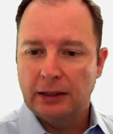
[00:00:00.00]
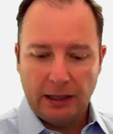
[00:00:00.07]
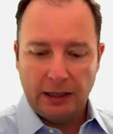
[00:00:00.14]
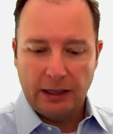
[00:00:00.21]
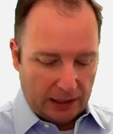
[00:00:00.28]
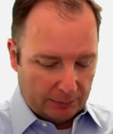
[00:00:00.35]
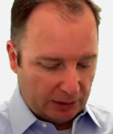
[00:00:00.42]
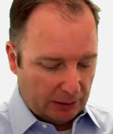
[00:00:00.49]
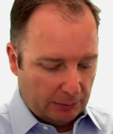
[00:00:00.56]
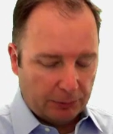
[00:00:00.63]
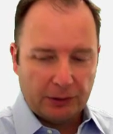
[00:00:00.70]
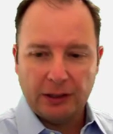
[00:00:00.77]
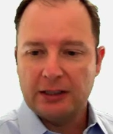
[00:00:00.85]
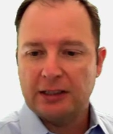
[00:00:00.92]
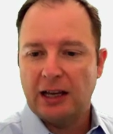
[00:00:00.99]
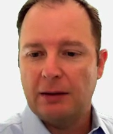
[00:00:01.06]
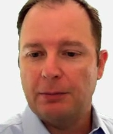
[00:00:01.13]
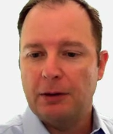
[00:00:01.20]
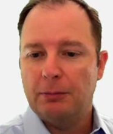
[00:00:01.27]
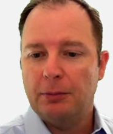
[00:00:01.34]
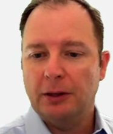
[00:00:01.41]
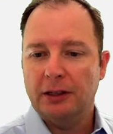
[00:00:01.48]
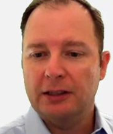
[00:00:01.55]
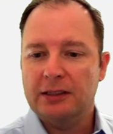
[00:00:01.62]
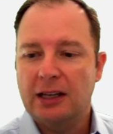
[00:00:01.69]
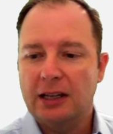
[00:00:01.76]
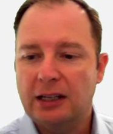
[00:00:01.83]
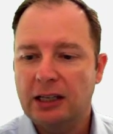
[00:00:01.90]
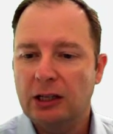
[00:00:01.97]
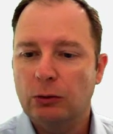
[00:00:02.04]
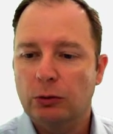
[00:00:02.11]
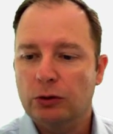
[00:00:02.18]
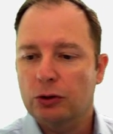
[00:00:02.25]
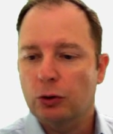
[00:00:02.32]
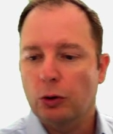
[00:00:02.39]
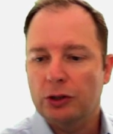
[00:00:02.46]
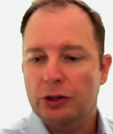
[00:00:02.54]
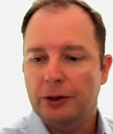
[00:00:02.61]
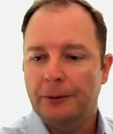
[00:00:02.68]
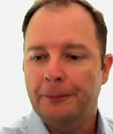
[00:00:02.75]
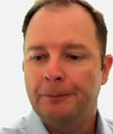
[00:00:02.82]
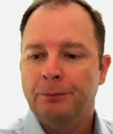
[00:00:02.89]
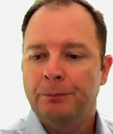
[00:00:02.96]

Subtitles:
And then I'm simply going to type in billing state equals Georgia.